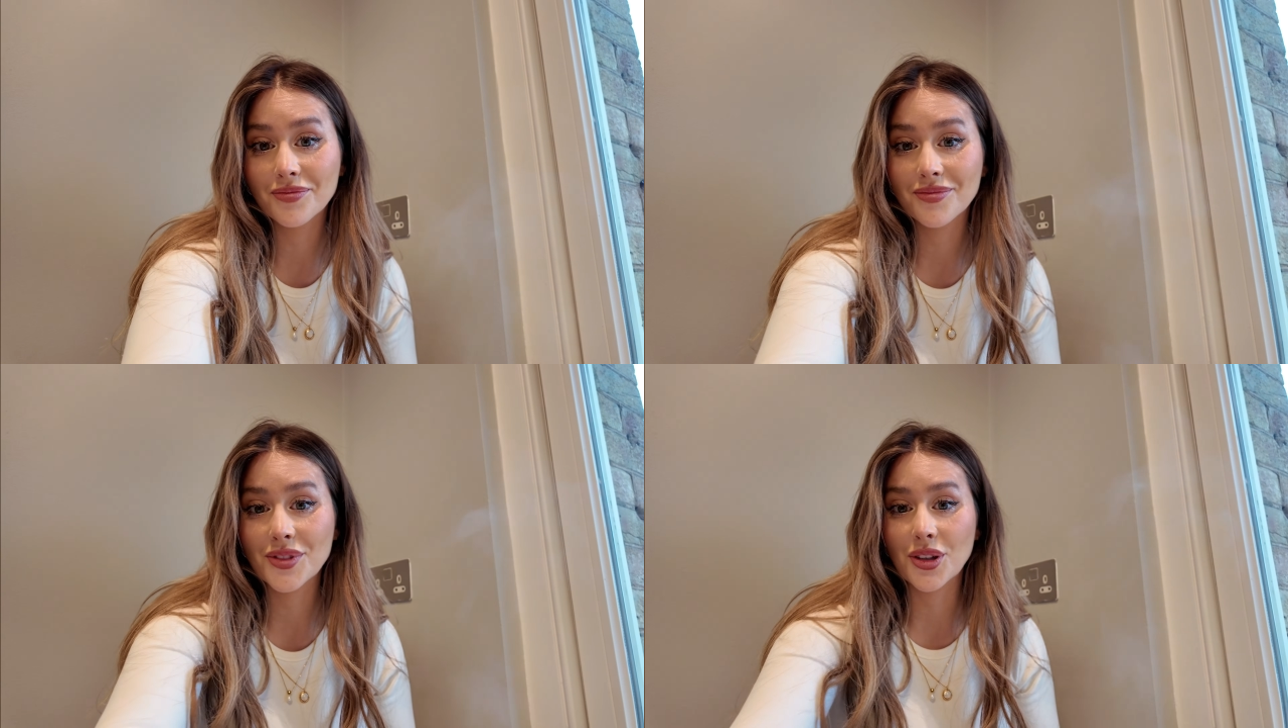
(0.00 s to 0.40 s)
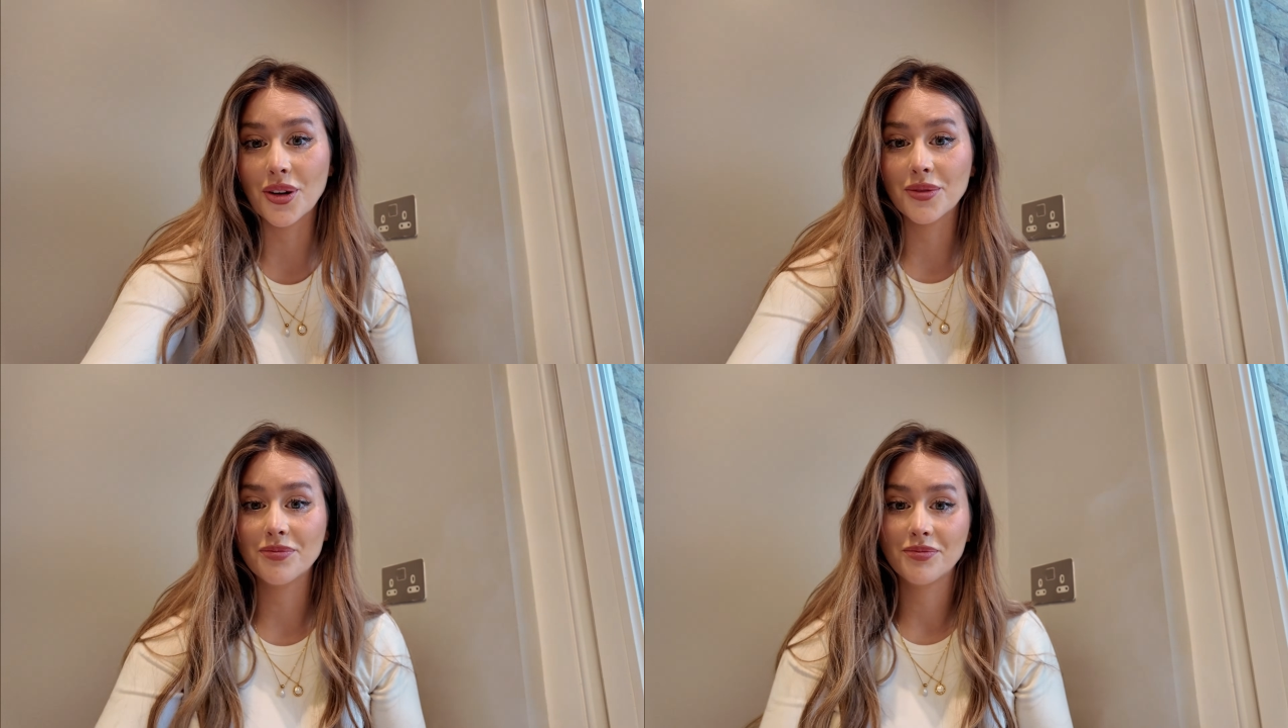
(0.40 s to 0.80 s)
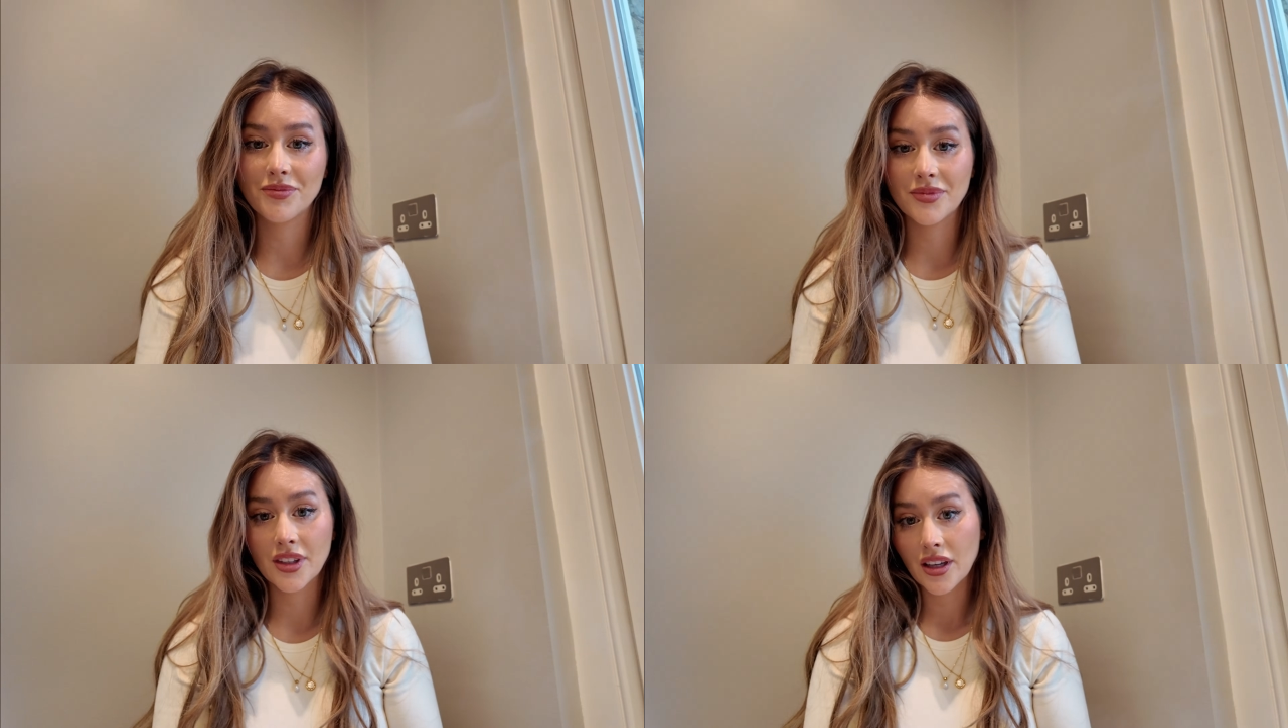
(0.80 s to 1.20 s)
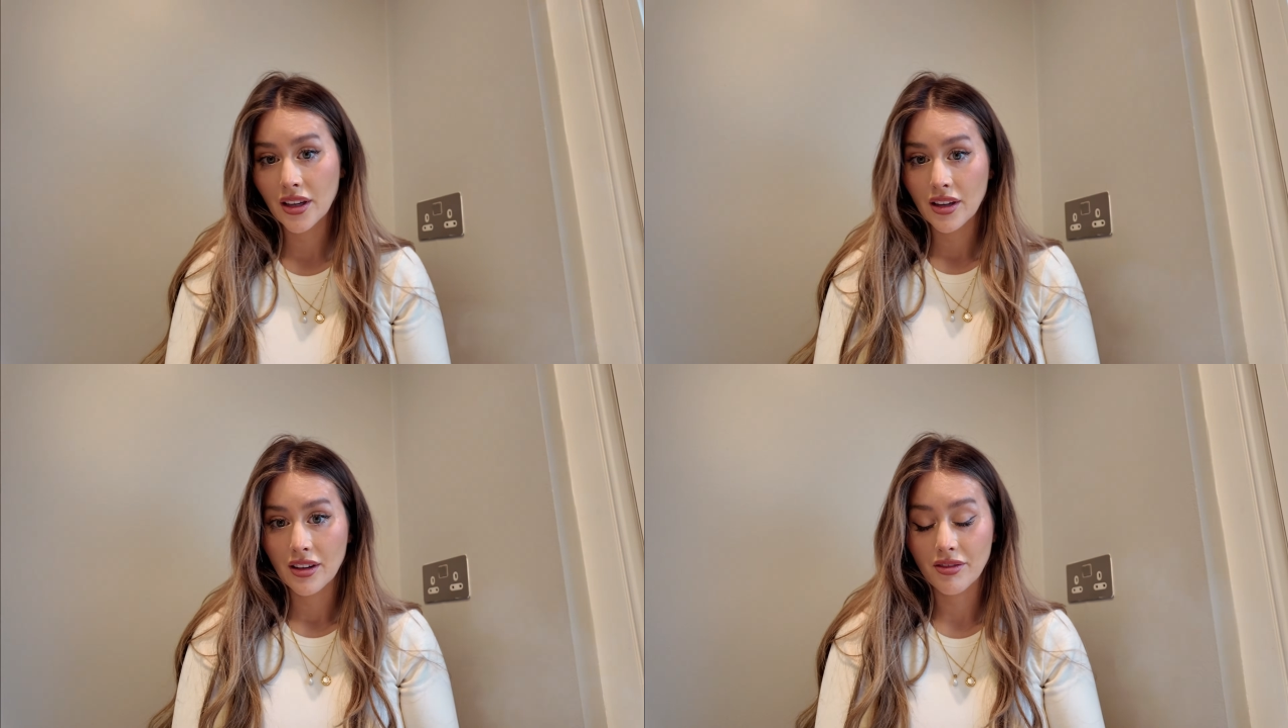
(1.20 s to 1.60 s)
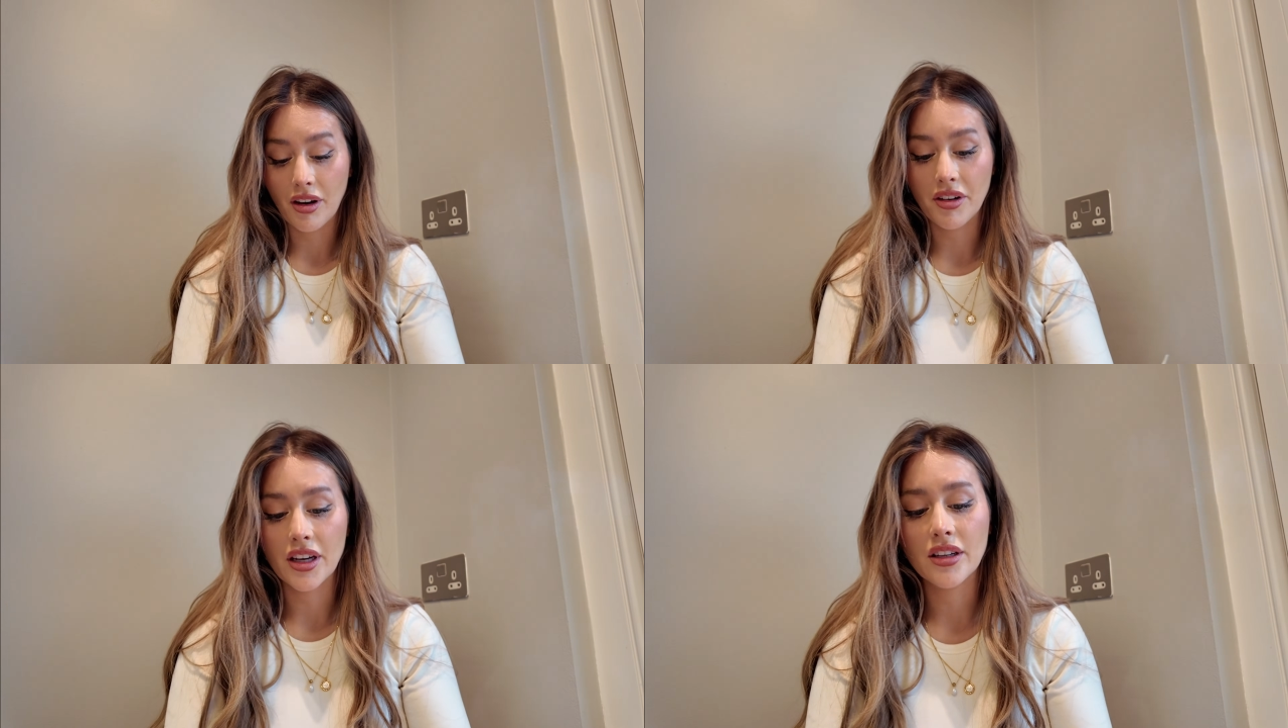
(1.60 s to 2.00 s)
So
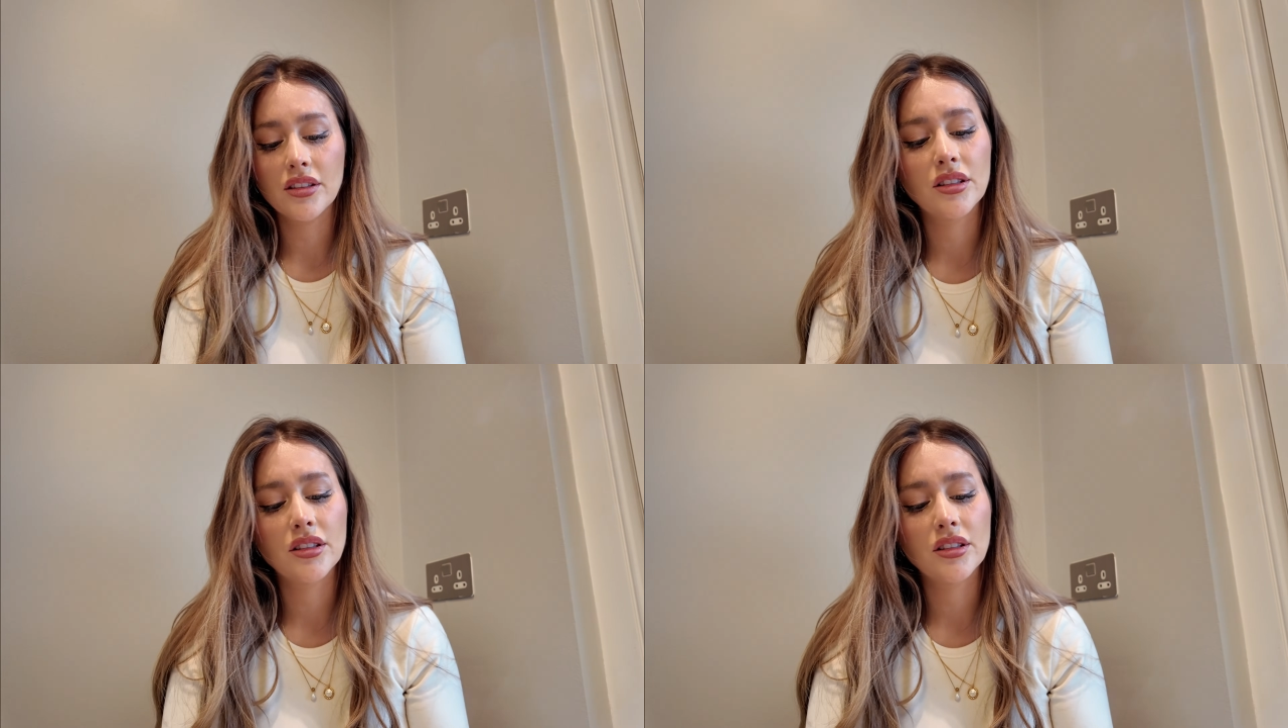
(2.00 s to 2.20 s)
very